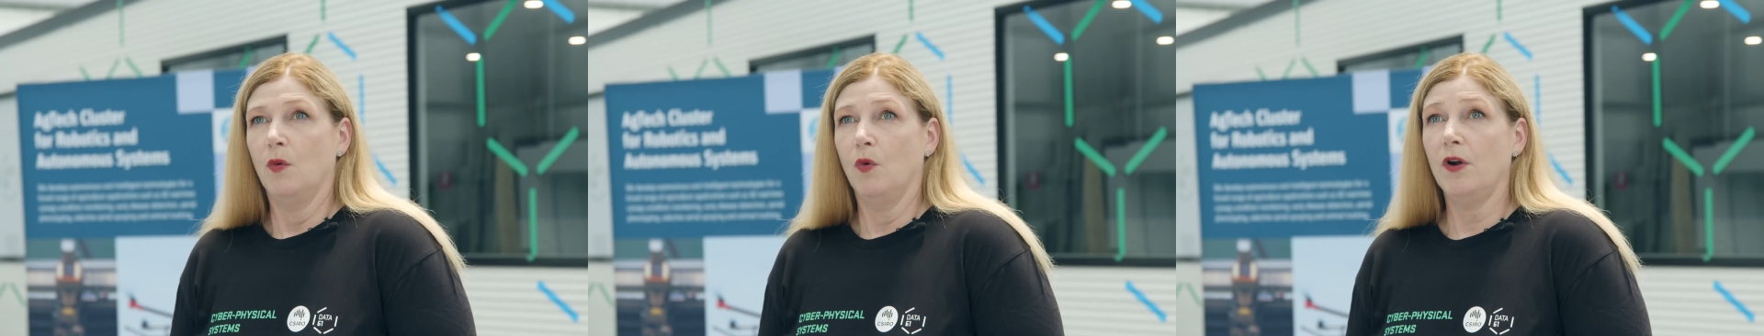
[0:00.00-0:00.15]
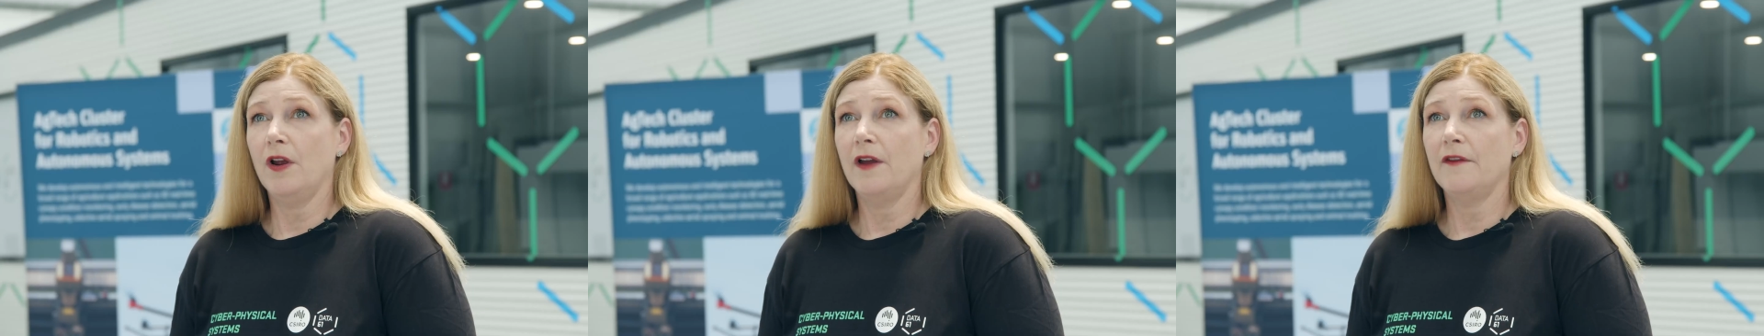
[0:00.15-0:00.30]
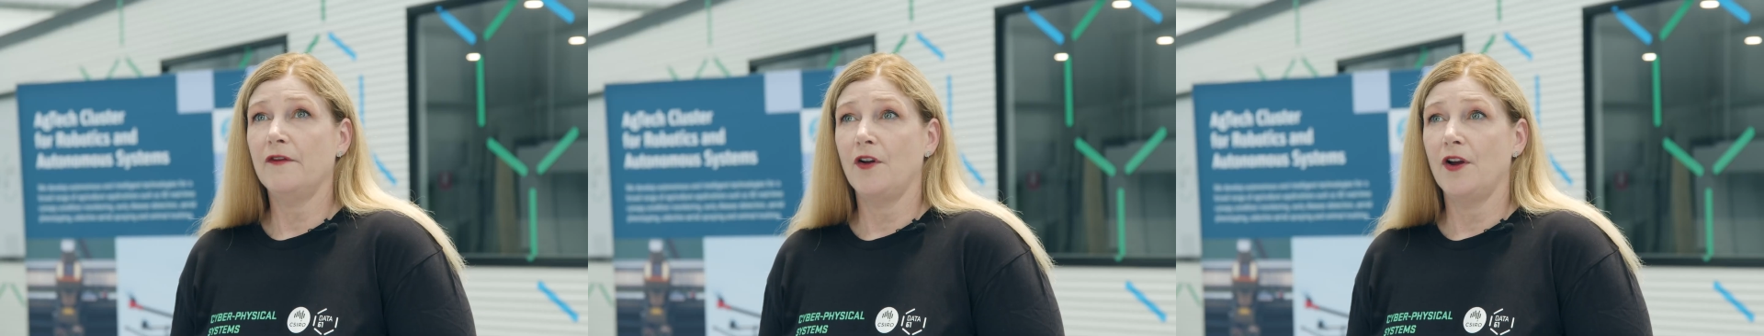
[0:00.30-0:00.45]

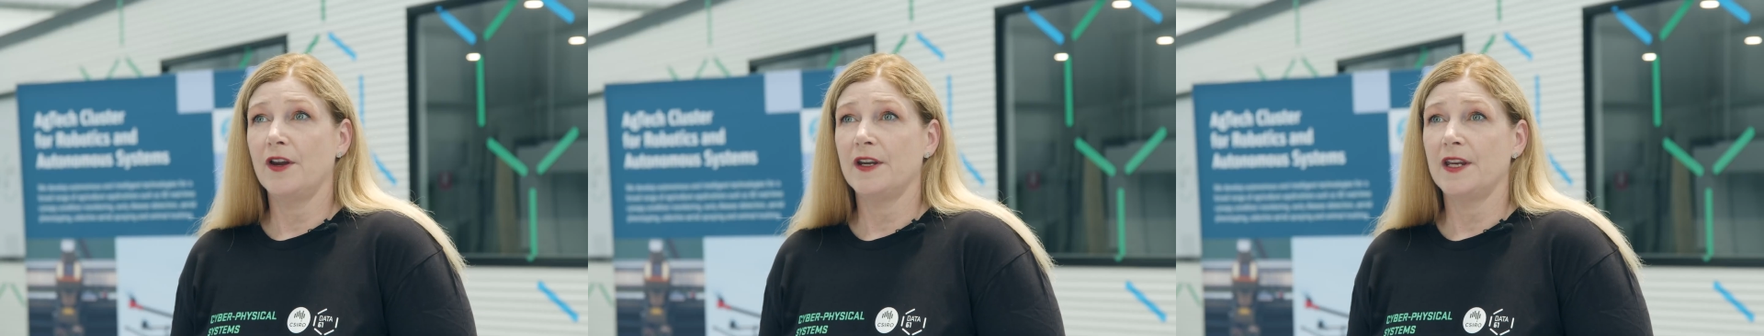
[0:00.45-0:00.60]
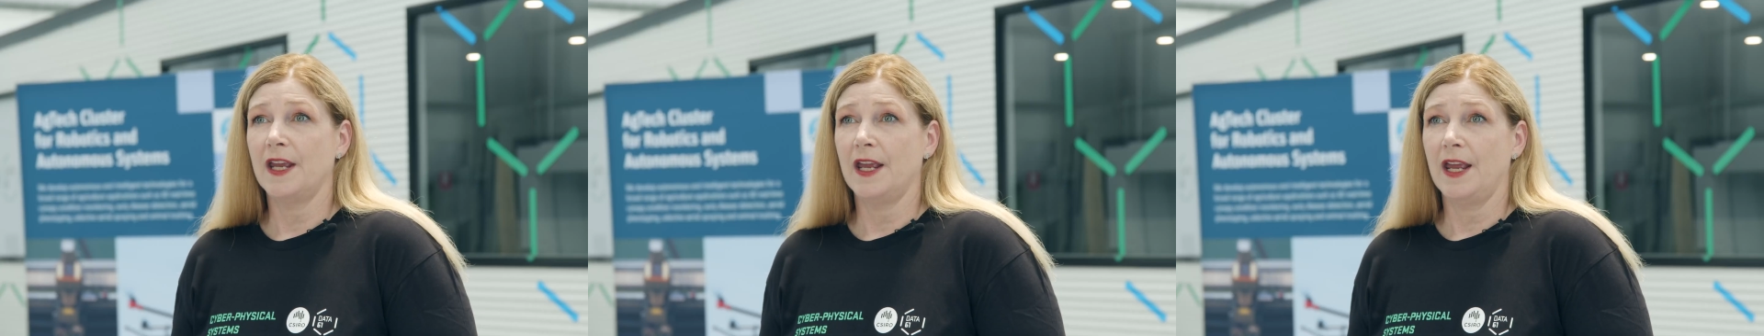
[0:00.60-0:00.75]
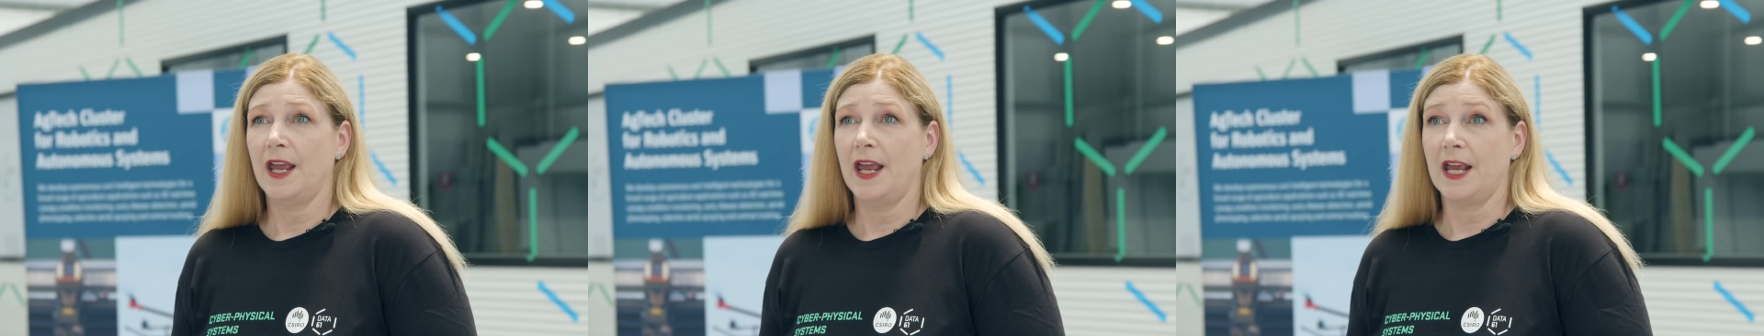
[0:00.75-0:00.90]
What I
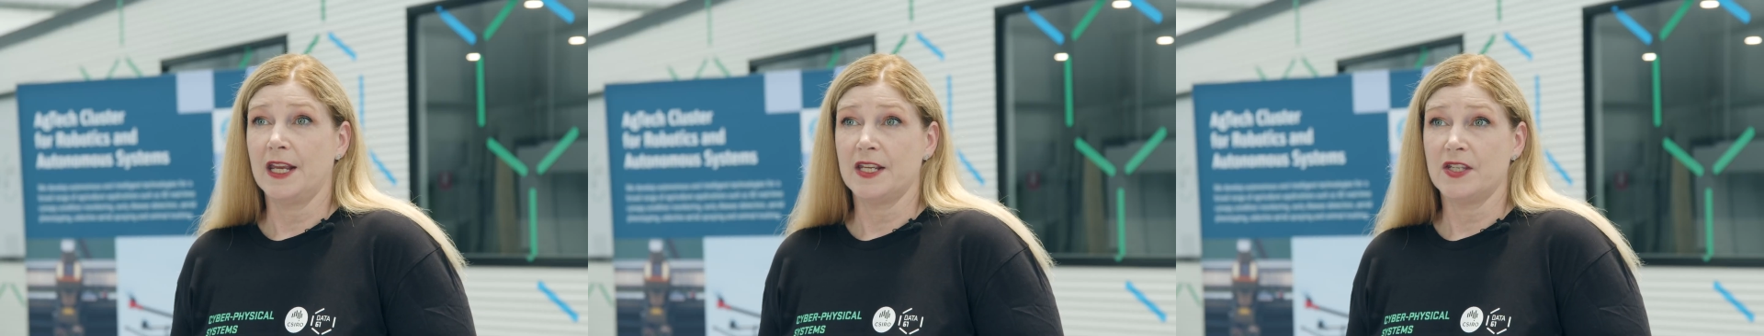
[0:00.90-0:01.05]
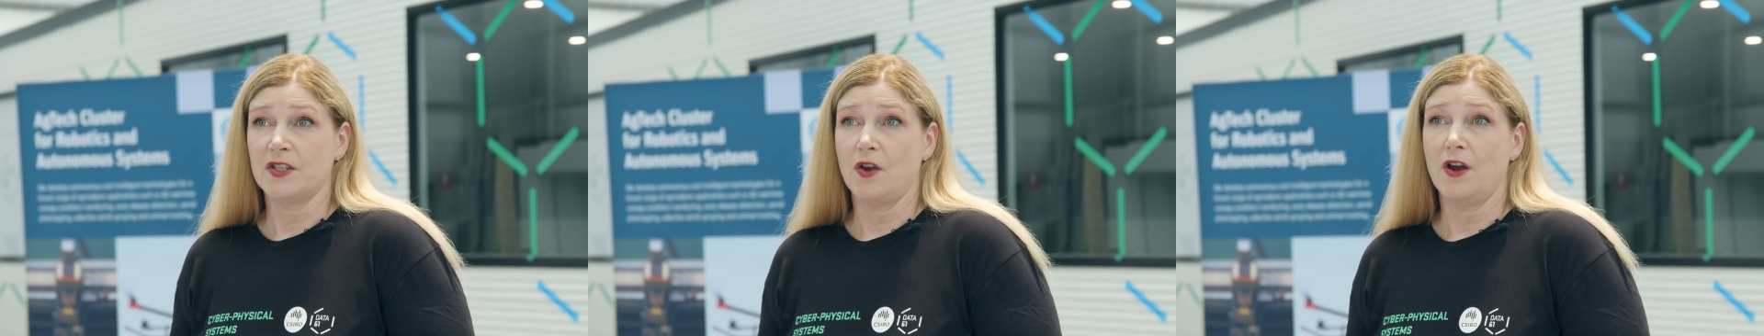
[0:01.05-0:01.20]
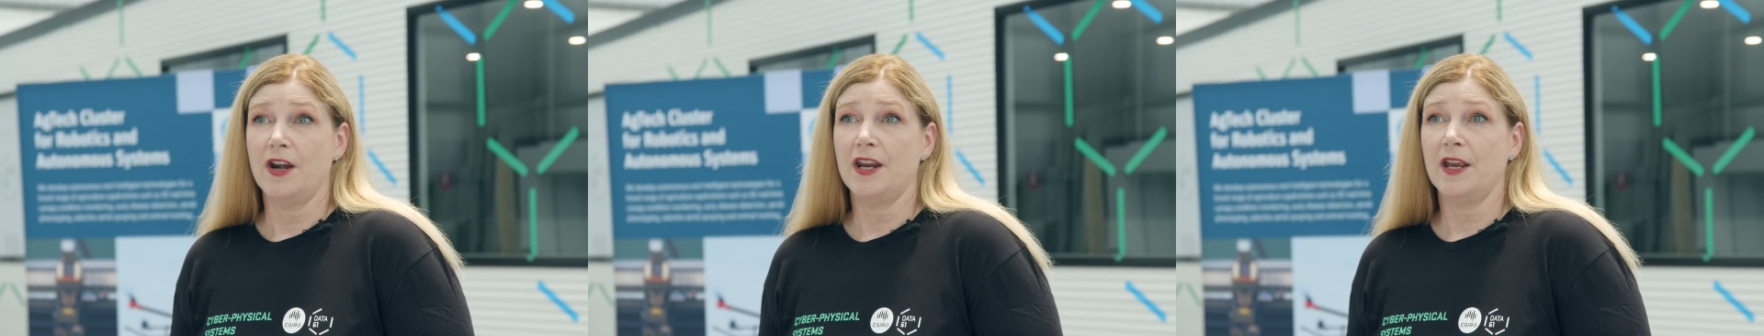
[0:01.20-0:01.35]
find
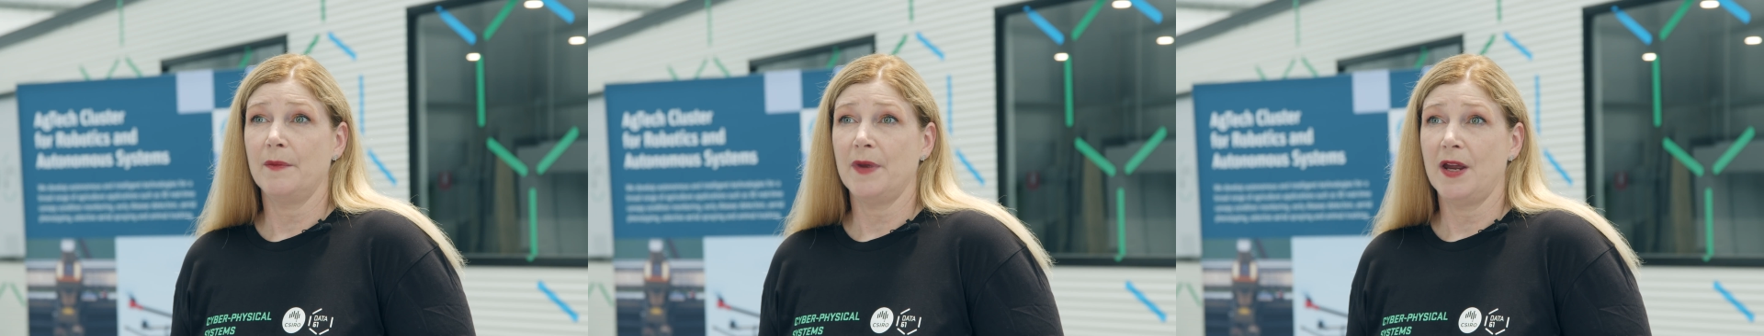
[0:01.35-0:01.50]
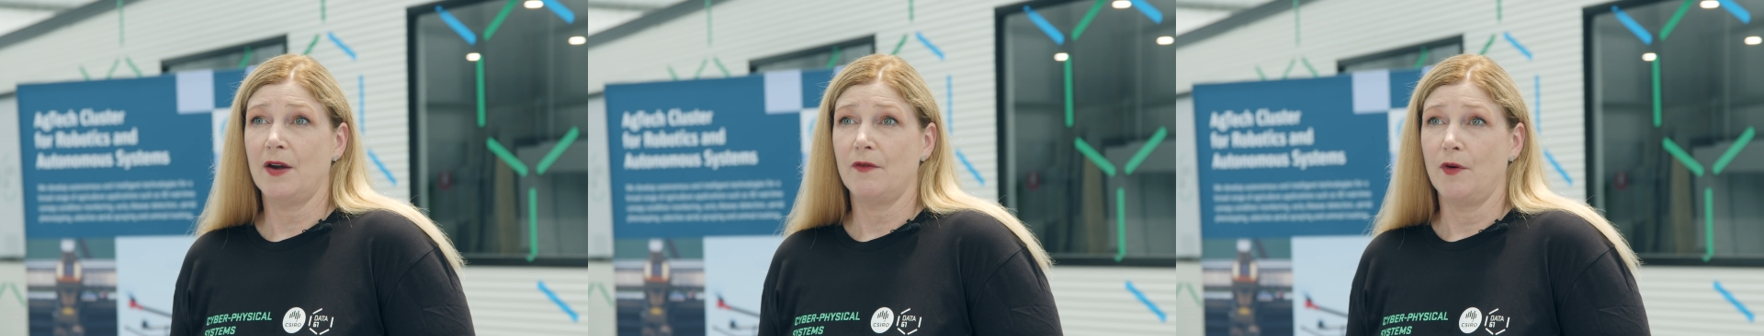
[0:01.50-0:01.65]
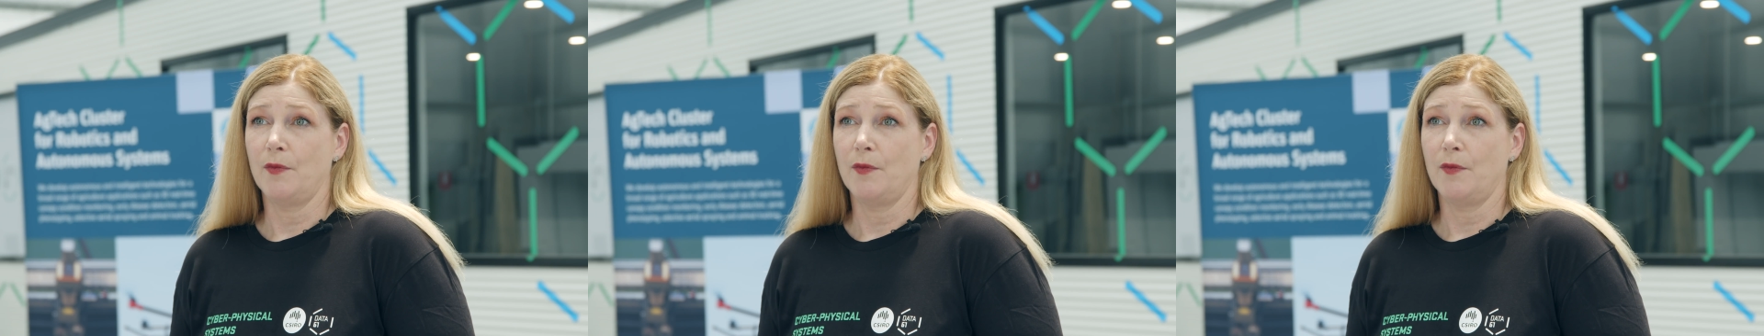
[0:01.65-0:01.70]
exciting about